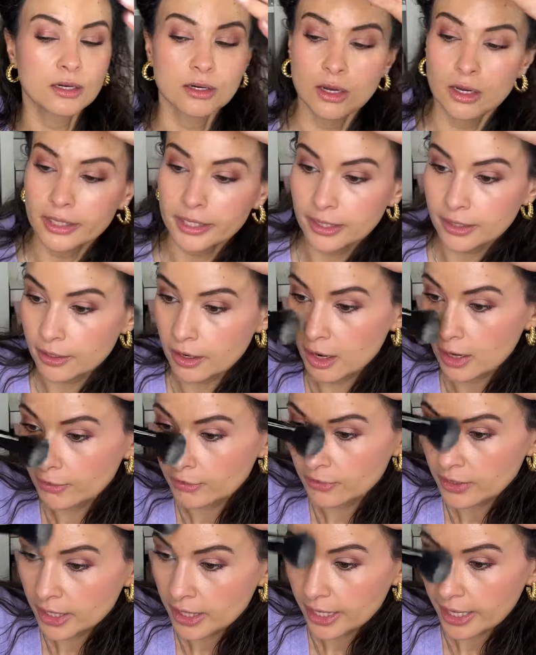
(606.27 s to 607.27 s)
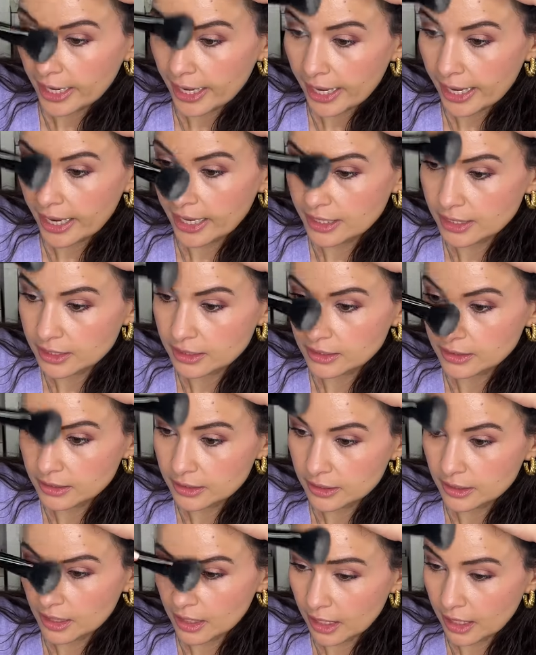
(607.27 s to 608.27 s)
knocking it off, and
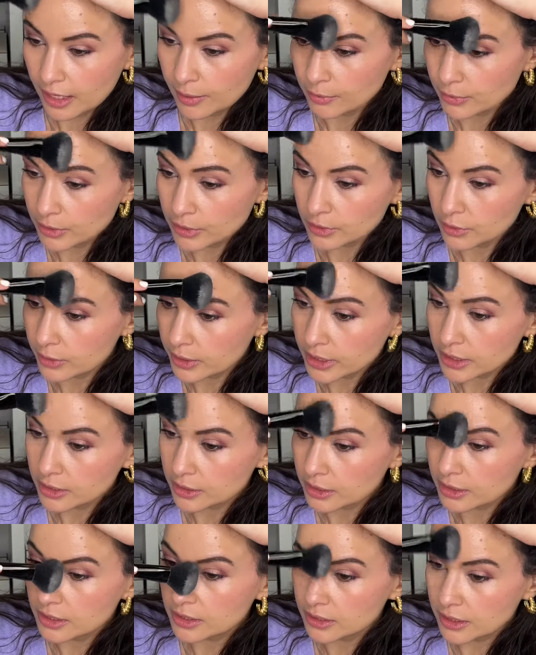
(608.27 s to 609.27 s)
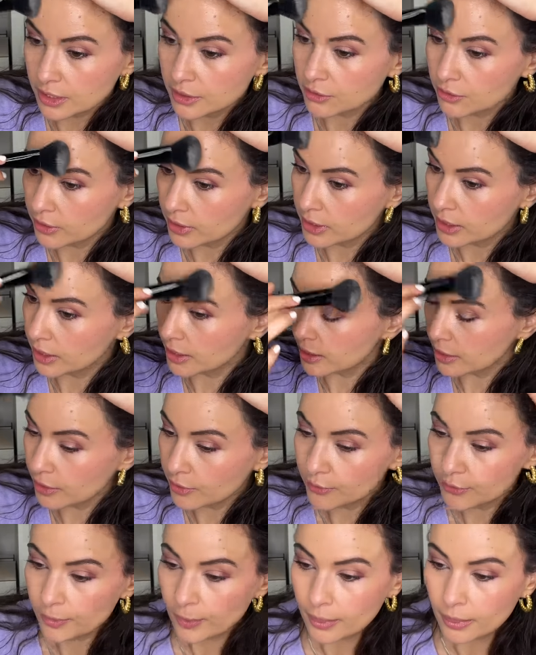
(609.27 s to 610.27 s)
I'm just going into the center
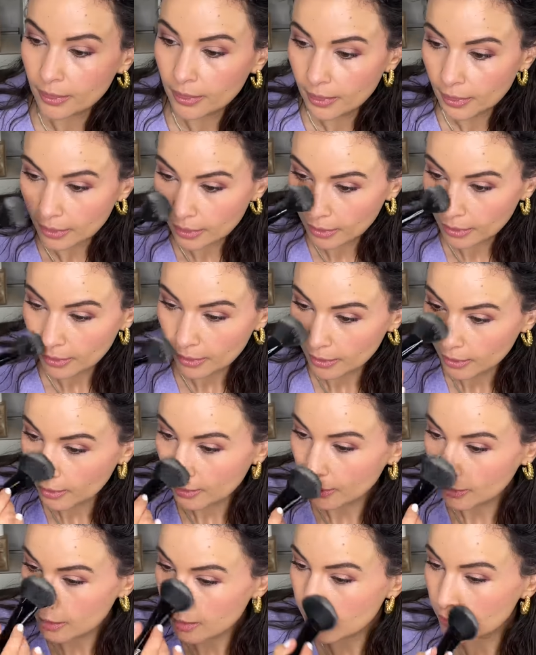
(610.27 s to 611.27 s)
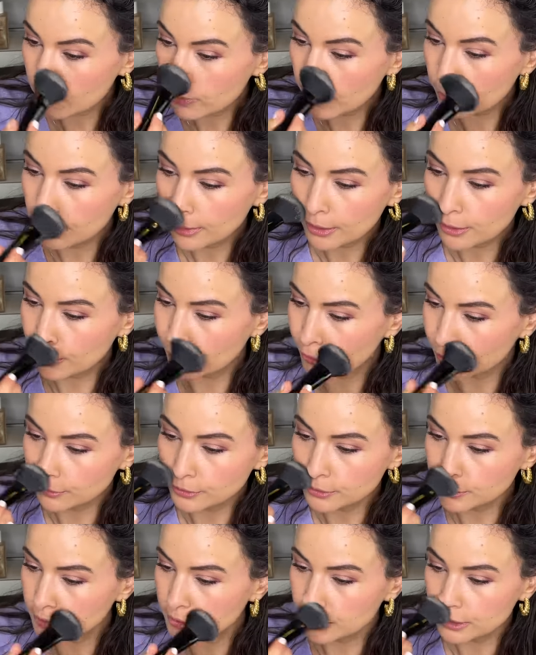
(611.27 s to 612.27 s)
here, around my
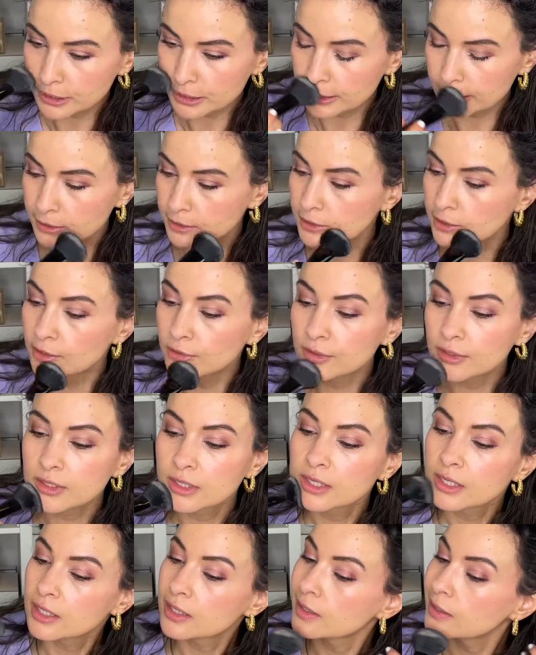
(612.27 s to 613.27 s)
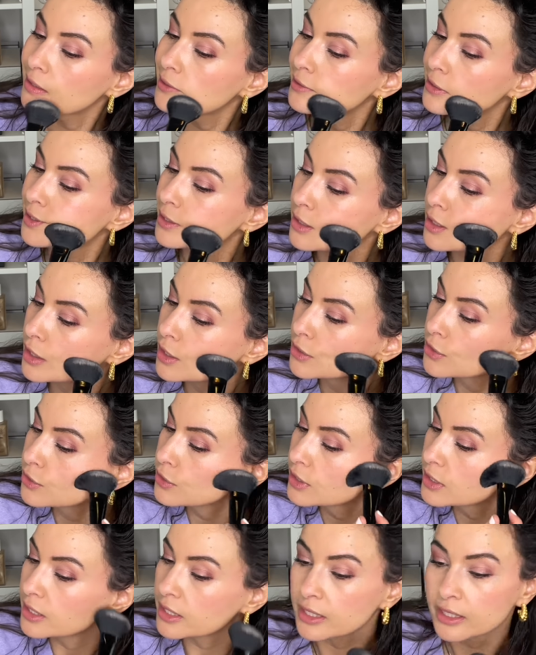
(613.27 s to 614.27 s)
nose in the T-zone, and then
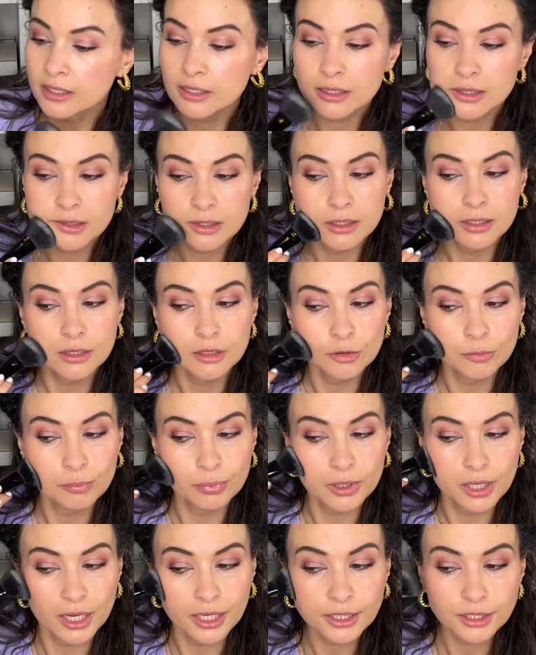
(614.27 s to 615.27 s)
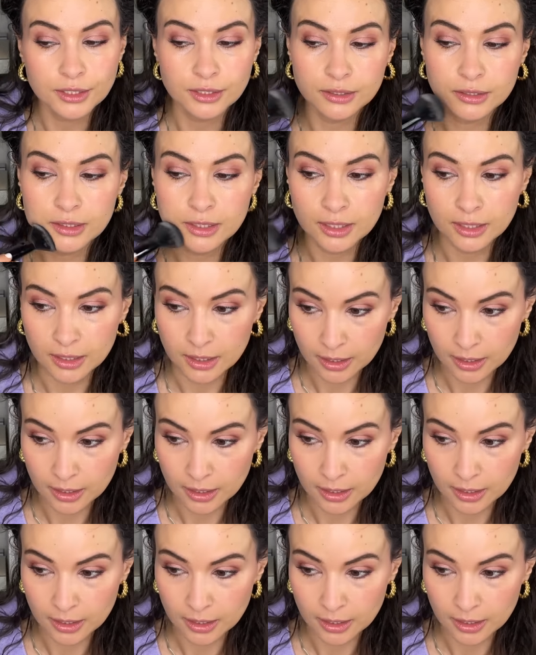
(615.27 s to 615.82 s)
underneath the blush